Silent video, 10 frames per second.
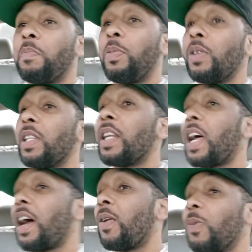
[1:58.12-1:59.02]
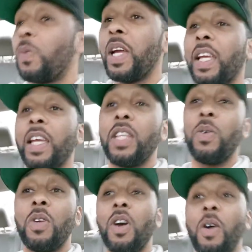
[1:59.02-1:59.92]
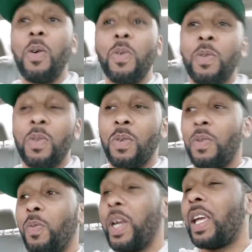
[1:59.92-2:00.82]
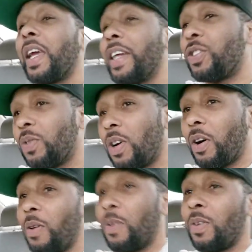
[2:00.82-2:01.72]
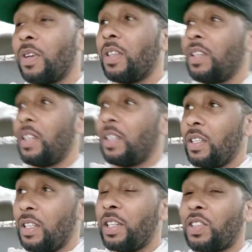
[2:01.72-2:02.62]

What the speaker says: pull it out? Where can you go? Where can't you go? It's